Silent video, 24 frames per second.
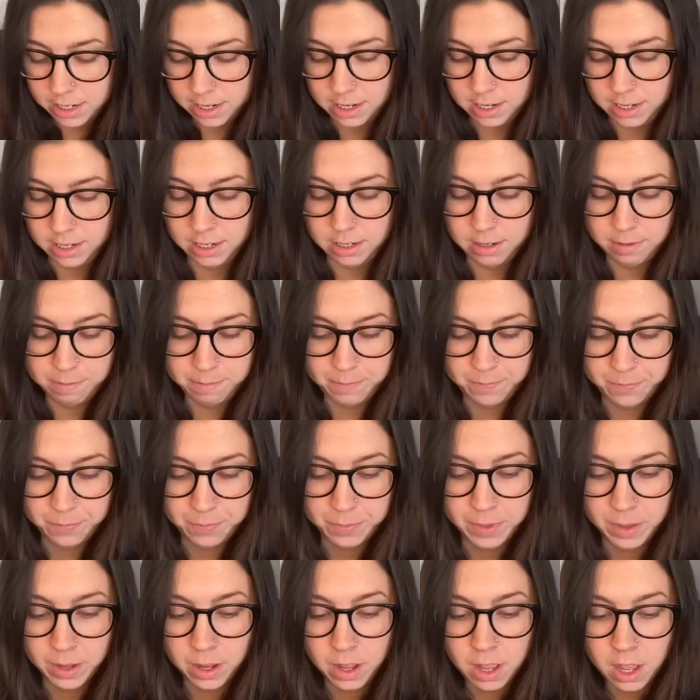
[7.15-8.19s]

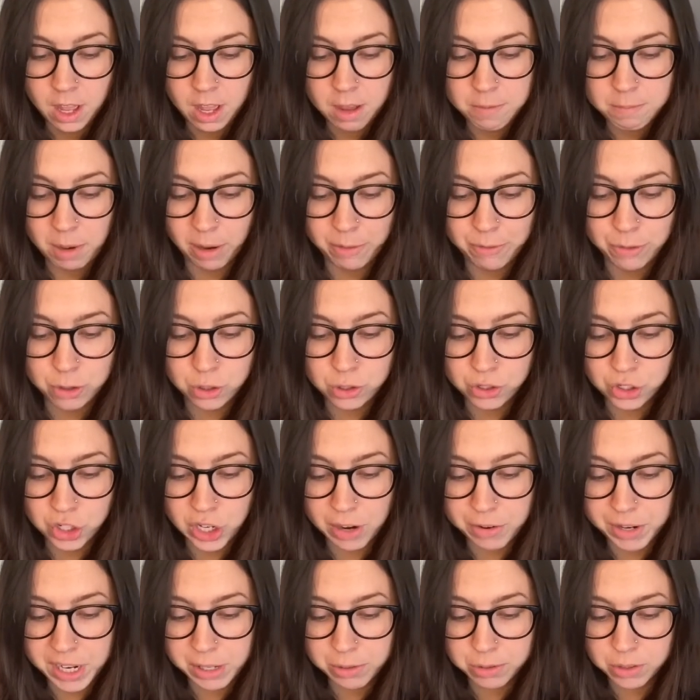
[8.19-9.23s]
My first shout
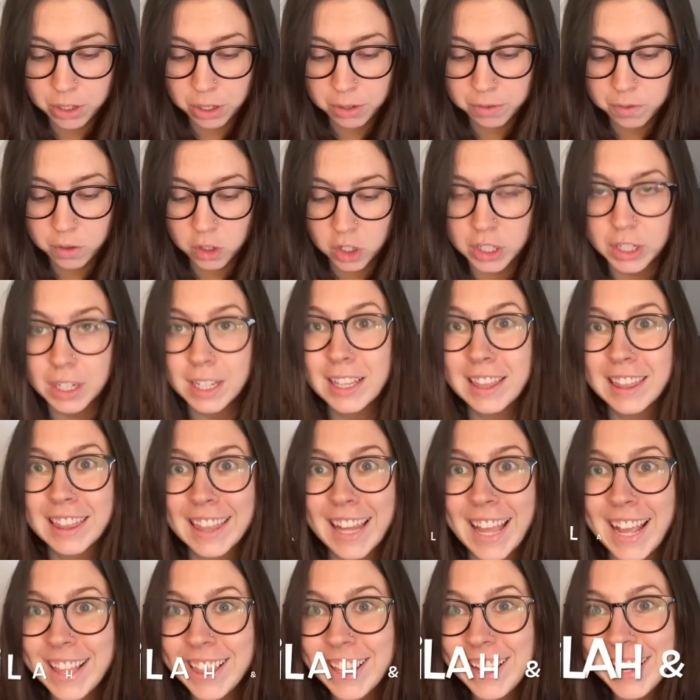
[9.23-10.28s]
outs are for
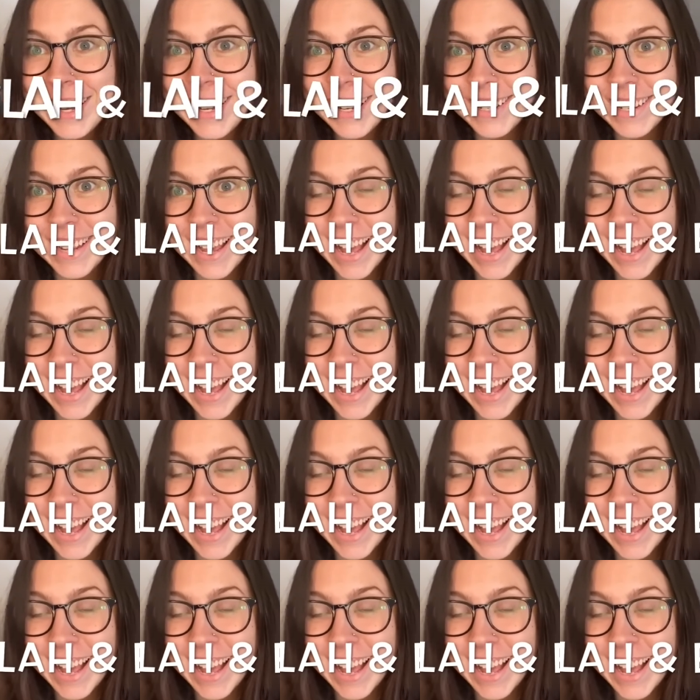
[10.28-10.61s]
Layla and